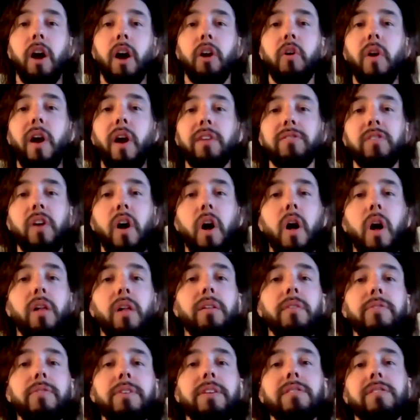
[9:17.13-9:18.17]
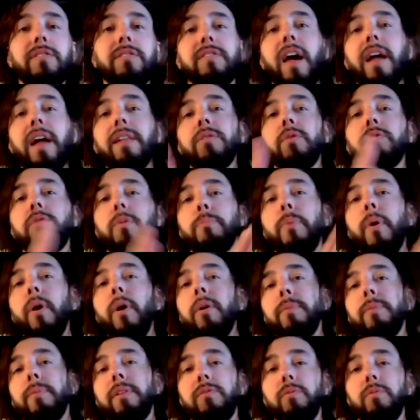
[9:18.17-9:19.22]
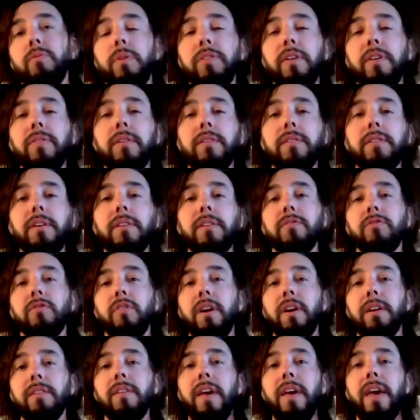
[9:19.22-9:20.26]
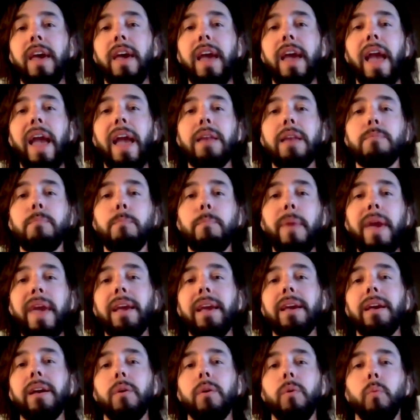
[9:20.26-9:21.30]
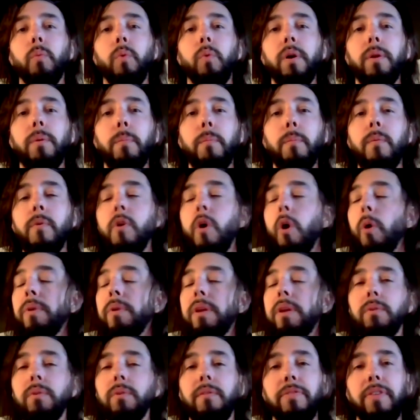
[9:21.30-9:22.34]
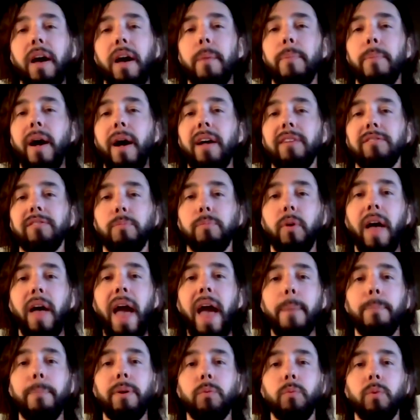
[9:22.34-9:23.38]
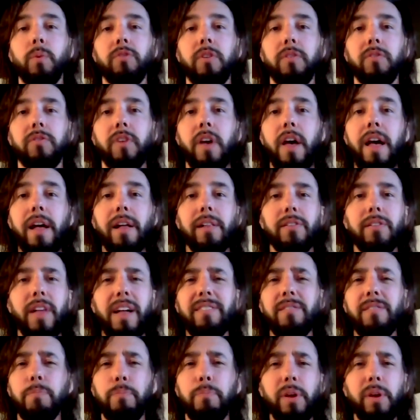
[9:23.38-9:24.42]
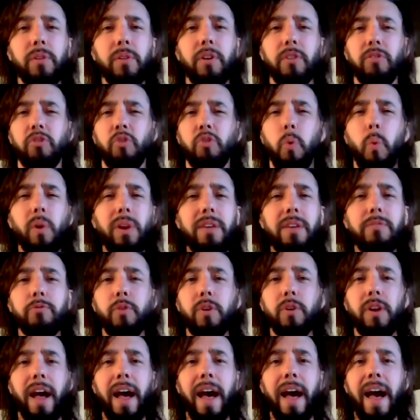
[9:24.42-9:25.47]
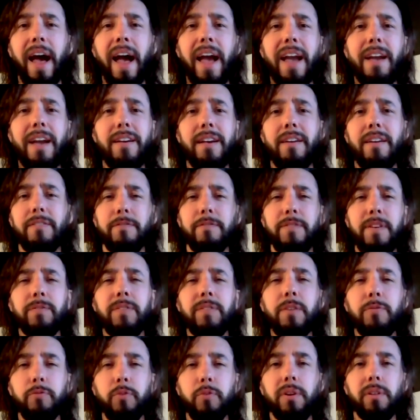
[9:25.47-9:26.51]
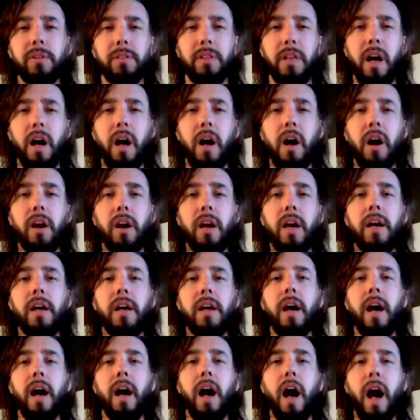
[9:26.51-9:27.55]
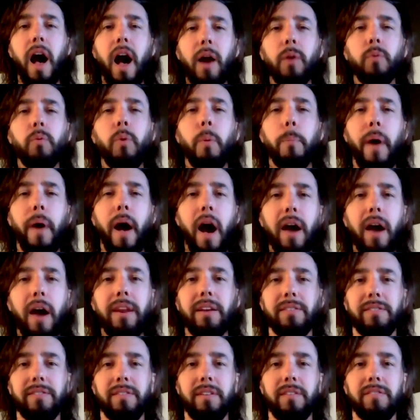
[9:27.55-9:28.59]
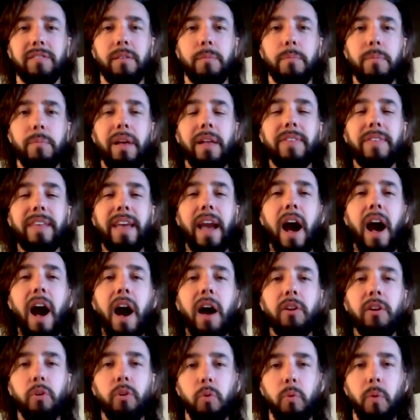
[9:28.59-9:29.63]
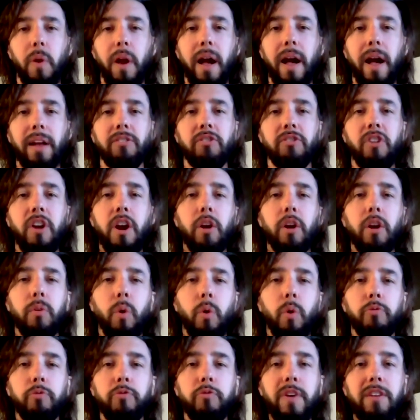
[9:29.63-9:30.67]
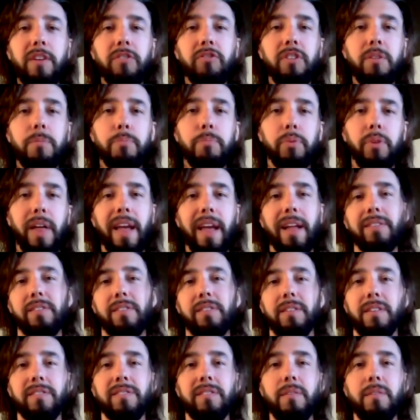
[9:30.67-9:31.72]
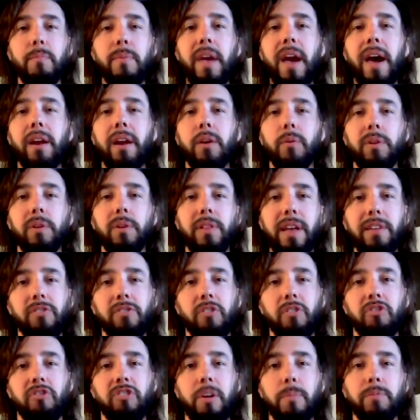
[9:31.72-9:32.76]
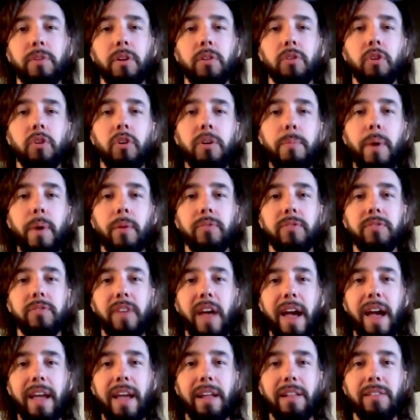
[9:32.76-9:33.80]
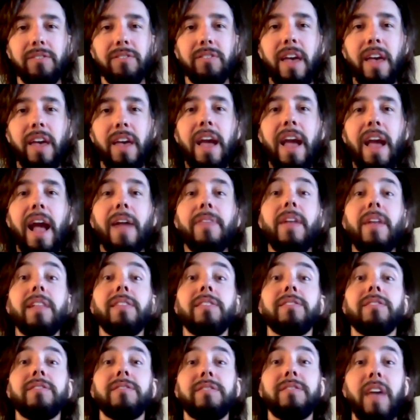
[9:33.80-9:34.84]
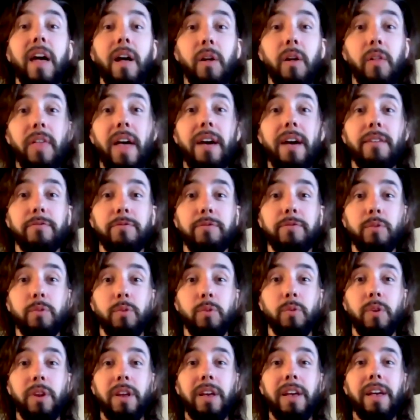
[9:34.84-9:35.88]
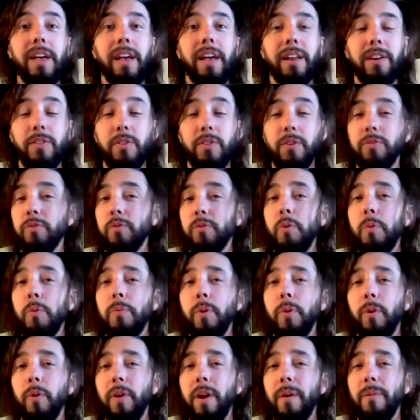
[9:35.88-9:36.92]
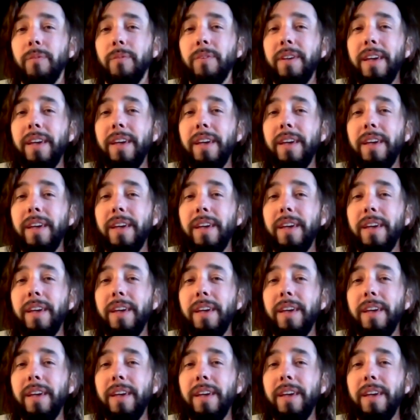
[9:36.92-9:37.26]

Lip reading: across all of these siloed departments within the district and make what nobody would have thought possible happen, which is, let's build a 20-foot high, 50-foot long aquaponic system in the auto garage, grow fish and plants in a symbiotic relationship to learn about science, and then sell that food into the school program.